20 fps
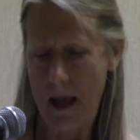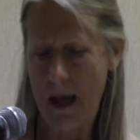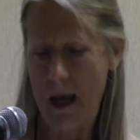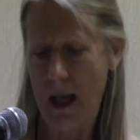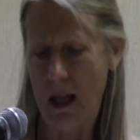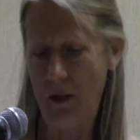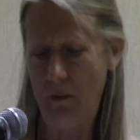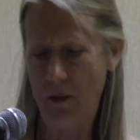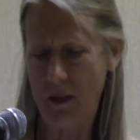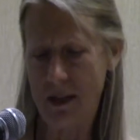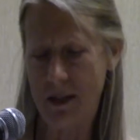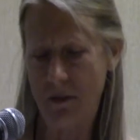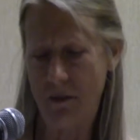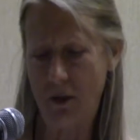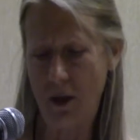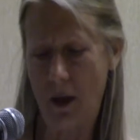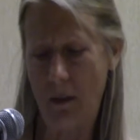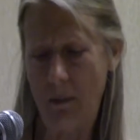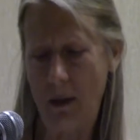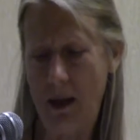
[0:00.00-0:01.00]
Elephants have
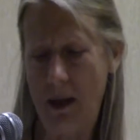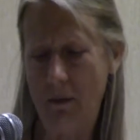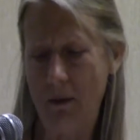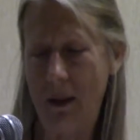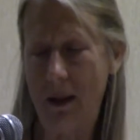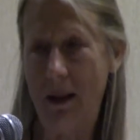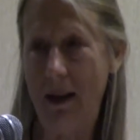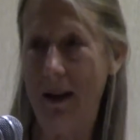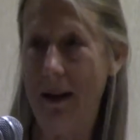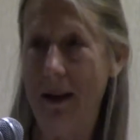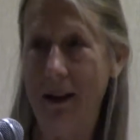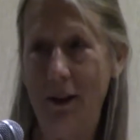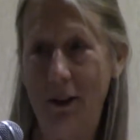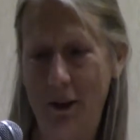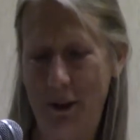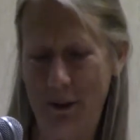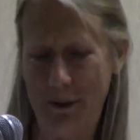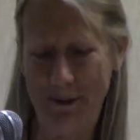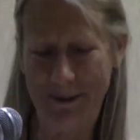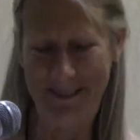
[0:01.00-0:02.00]
taught me everything I
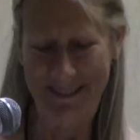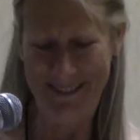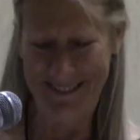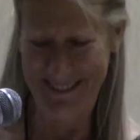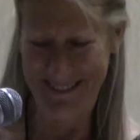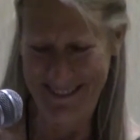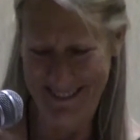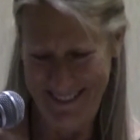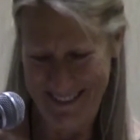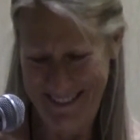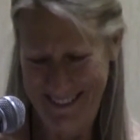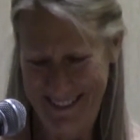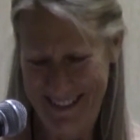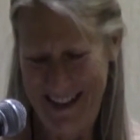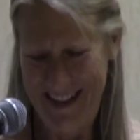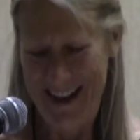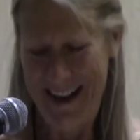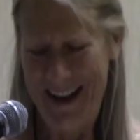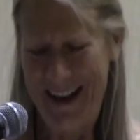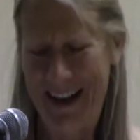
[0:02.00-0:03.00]
know,
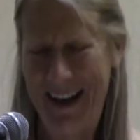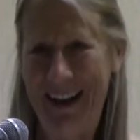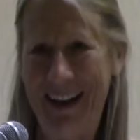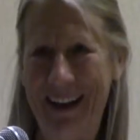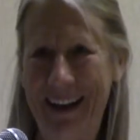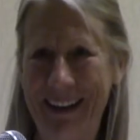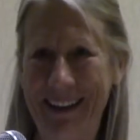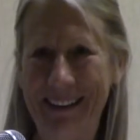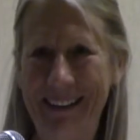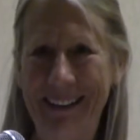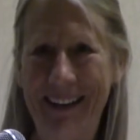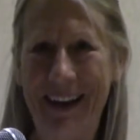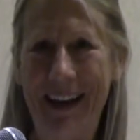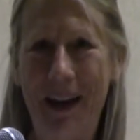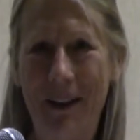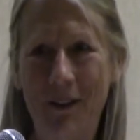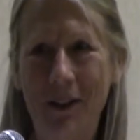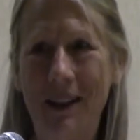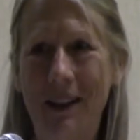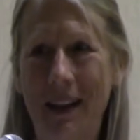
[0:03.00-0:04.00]
and
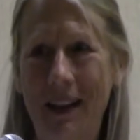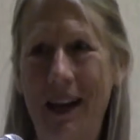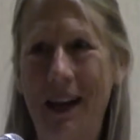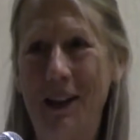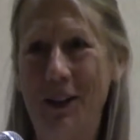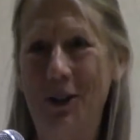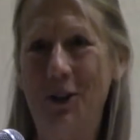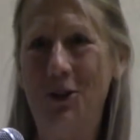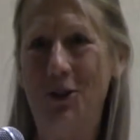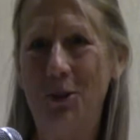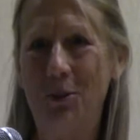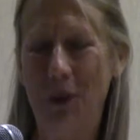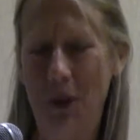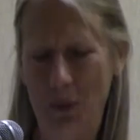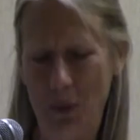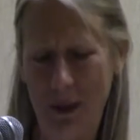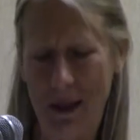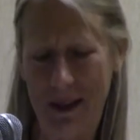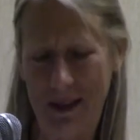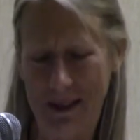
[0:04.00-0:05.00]
everything I know to be
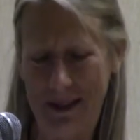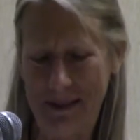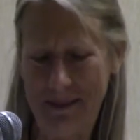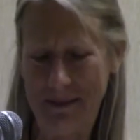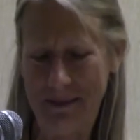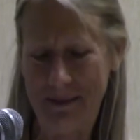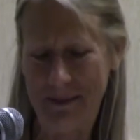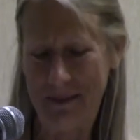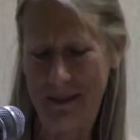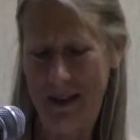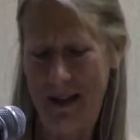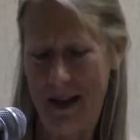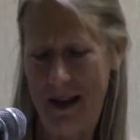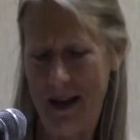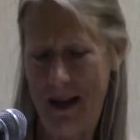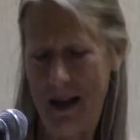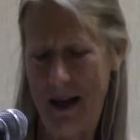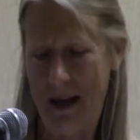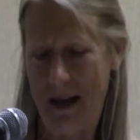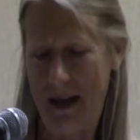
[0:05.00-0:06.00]
real.
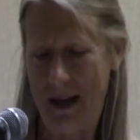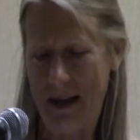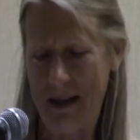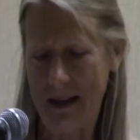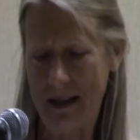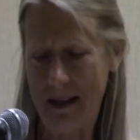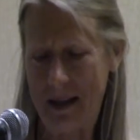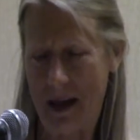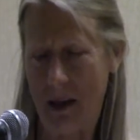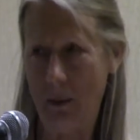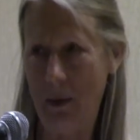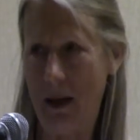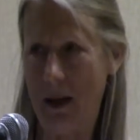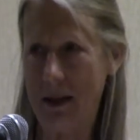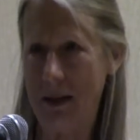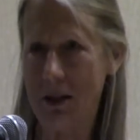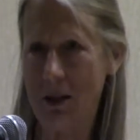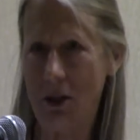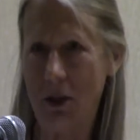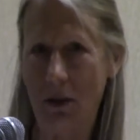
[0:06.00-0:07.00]
And I would
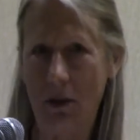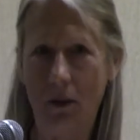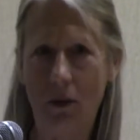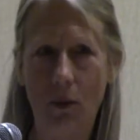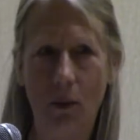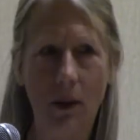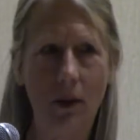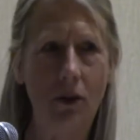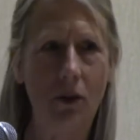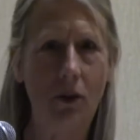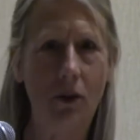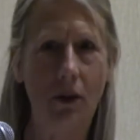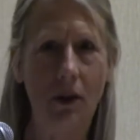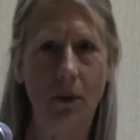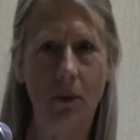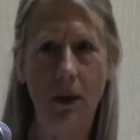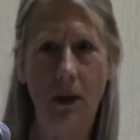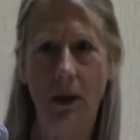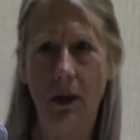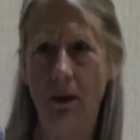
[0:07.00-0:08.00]
like to share this one story
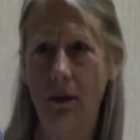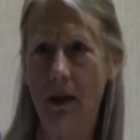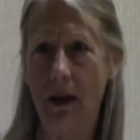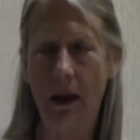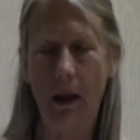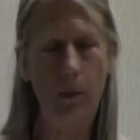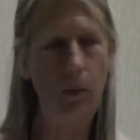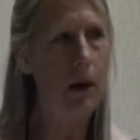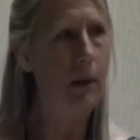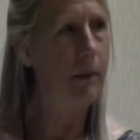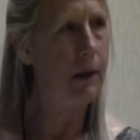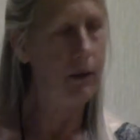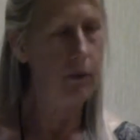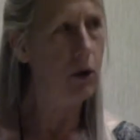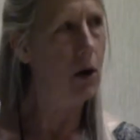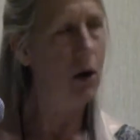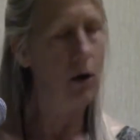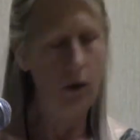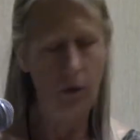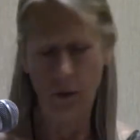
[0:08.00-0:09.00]
with you, and I probably have
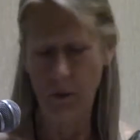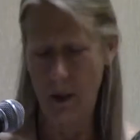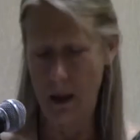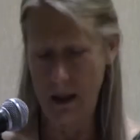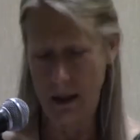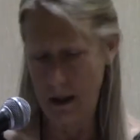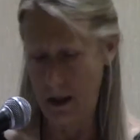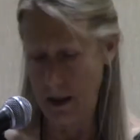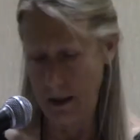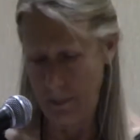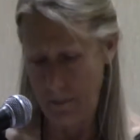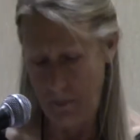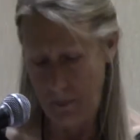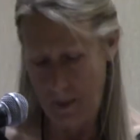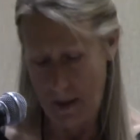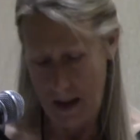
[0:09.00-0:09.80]
gone over my time.